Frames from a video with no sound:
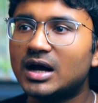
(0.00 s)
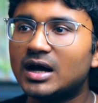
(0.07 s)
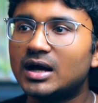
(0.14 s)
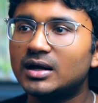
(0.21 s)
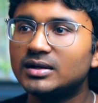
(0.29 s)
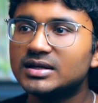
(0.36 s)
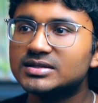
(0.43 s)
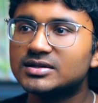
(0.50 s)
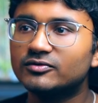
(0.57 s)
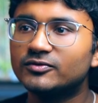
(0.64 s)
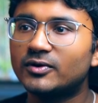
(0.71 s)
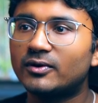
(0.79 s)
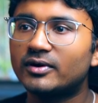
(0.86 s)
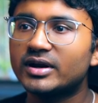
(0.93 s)
Uh, let's go
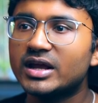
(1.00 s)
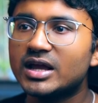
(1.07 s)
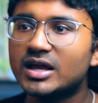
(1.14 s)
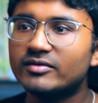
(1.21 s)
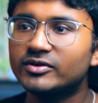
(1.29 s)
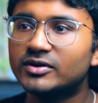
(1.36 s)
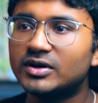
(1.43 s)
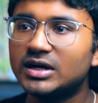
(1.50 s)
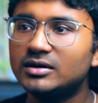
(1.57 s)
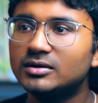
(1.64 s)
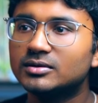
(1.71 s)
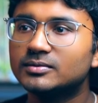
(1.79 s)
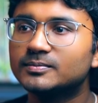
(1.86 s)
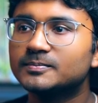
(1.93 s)
for evergreen.
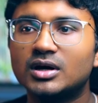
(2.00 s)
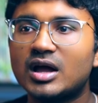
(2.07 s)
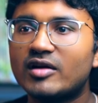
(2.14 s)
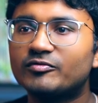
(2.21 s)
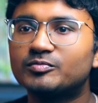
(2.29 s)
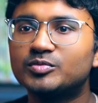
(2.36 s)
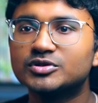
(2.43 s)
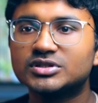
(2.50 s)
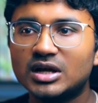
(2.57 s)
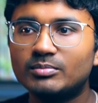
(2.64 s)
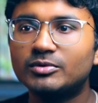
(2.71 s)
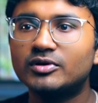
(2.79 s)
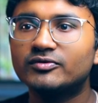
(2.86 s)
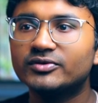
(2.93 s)
Uh, I've put
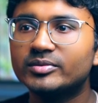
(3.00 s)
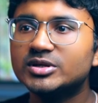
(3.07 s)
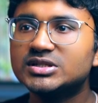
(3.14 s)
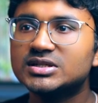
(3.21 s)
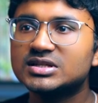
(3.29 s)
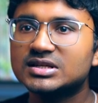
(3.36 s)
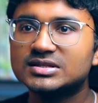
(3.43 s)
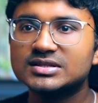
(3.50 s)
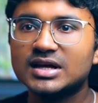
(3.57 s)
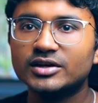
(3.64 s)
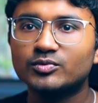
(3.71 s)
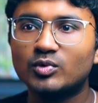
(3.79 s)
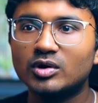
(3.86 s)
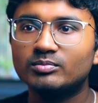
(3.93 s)
number of images
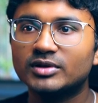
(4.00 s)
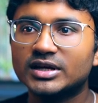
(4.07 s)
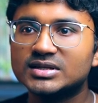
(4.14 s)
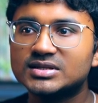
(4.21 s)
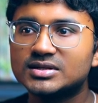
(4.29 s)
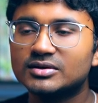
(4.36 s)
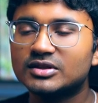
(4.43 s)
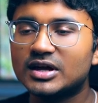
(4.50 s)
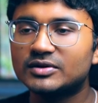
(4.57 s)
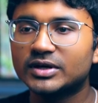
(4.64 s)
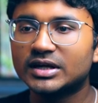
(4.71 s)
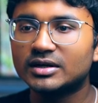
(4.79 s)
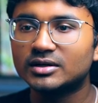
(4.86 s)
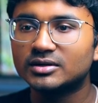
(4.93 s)
inside one place so that we
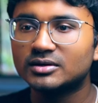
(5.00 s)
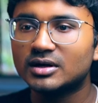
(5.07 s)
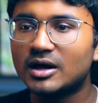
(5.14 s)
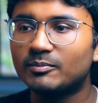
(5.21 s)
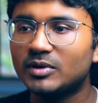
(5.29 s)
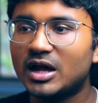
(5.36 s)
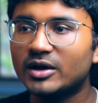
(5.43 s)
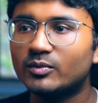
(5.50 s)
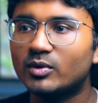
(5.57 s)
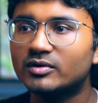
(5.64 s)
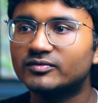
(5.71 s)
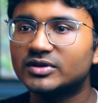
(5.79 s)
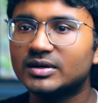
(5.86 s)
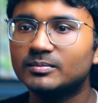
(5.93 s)
can apply one
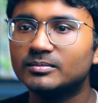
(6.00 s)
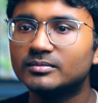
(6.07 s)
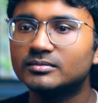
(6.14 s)
of them.